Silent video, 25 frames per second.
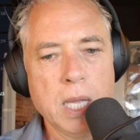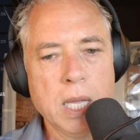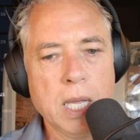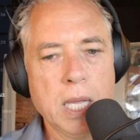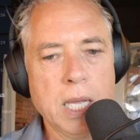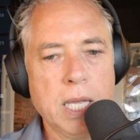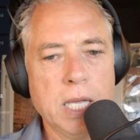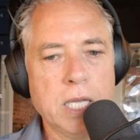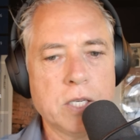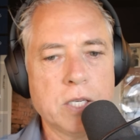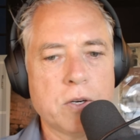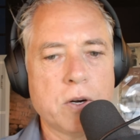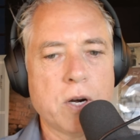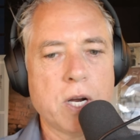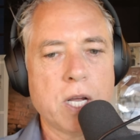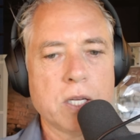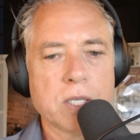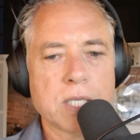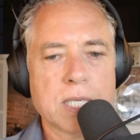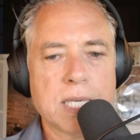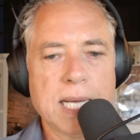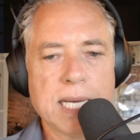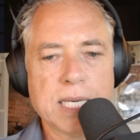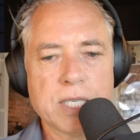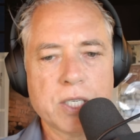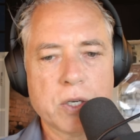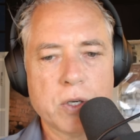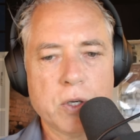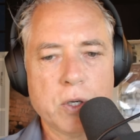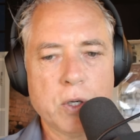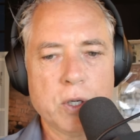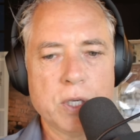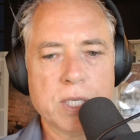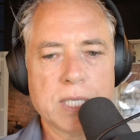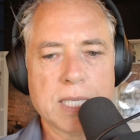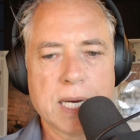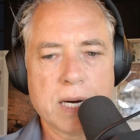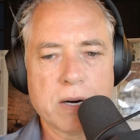Israel's
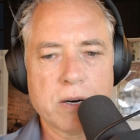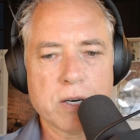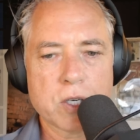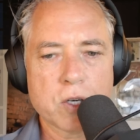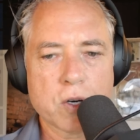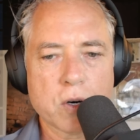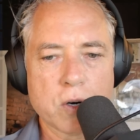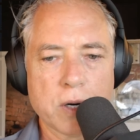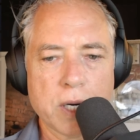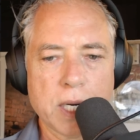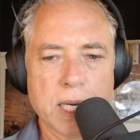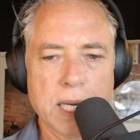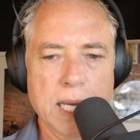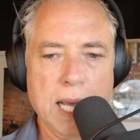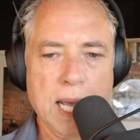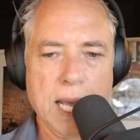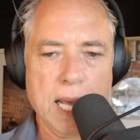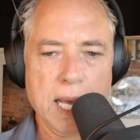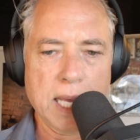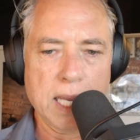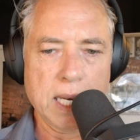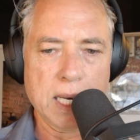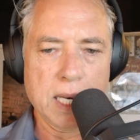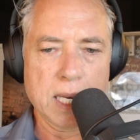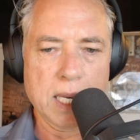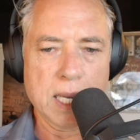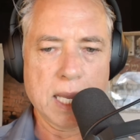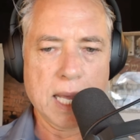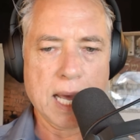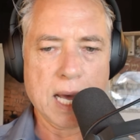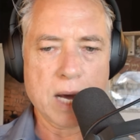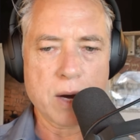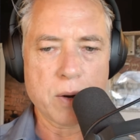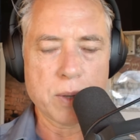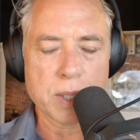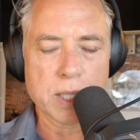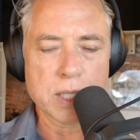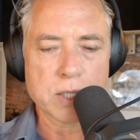nationhood, territory, and
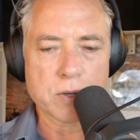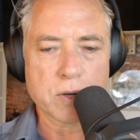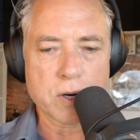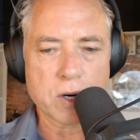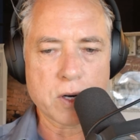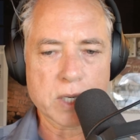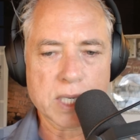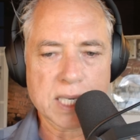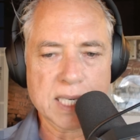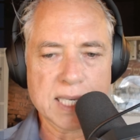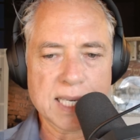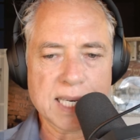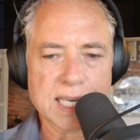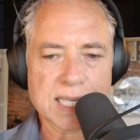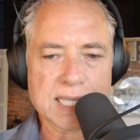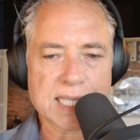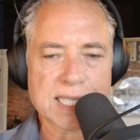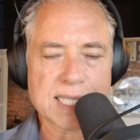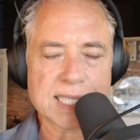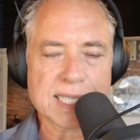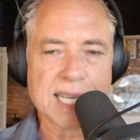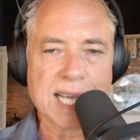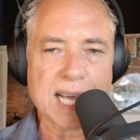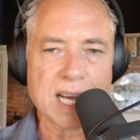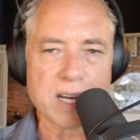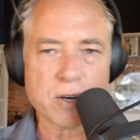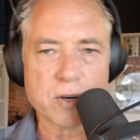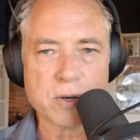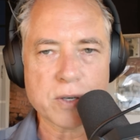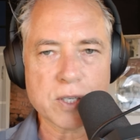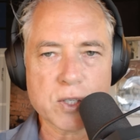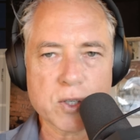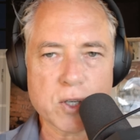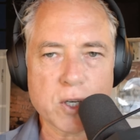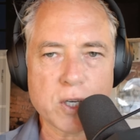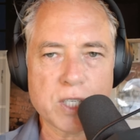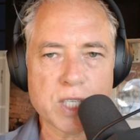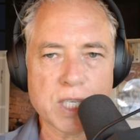how Israel conducts its
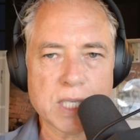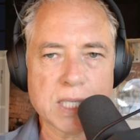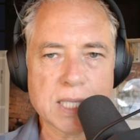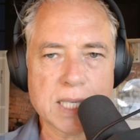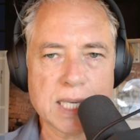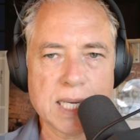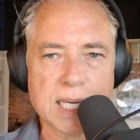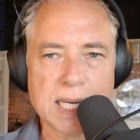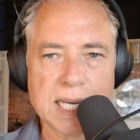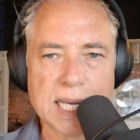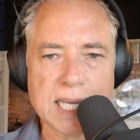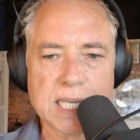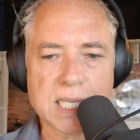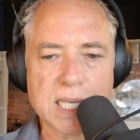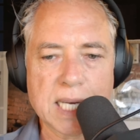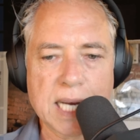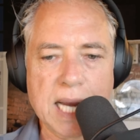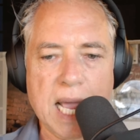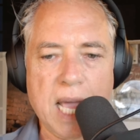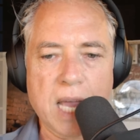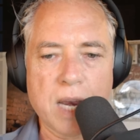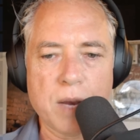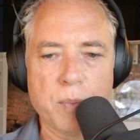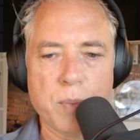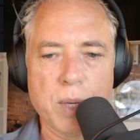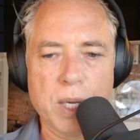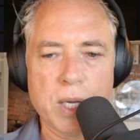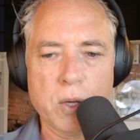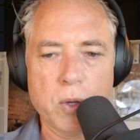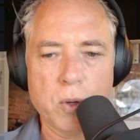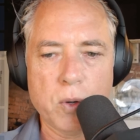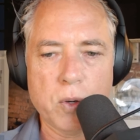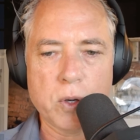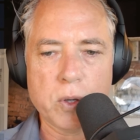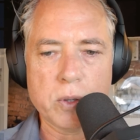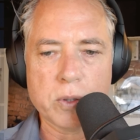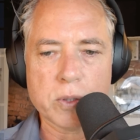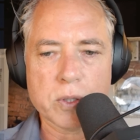counterinsurgency against an enemy who
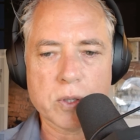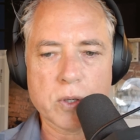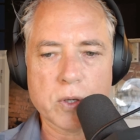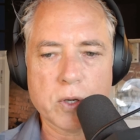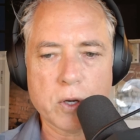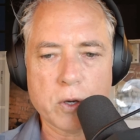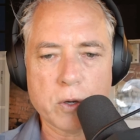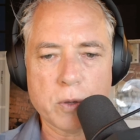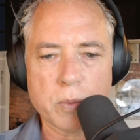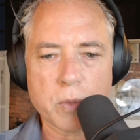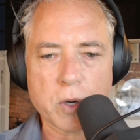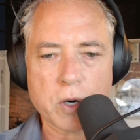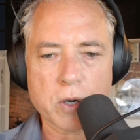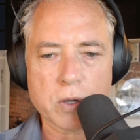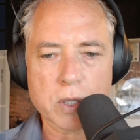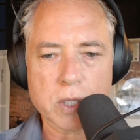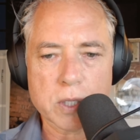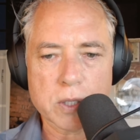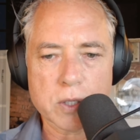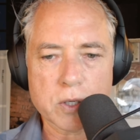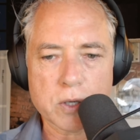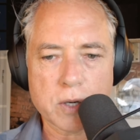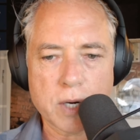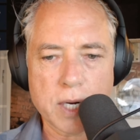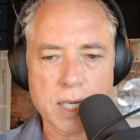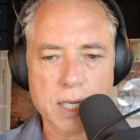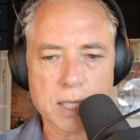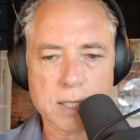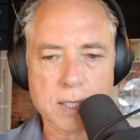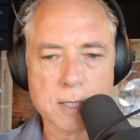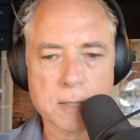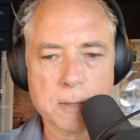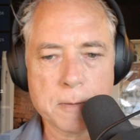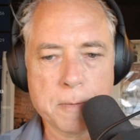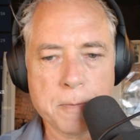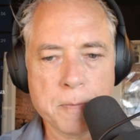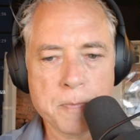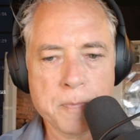knows no moral constraints.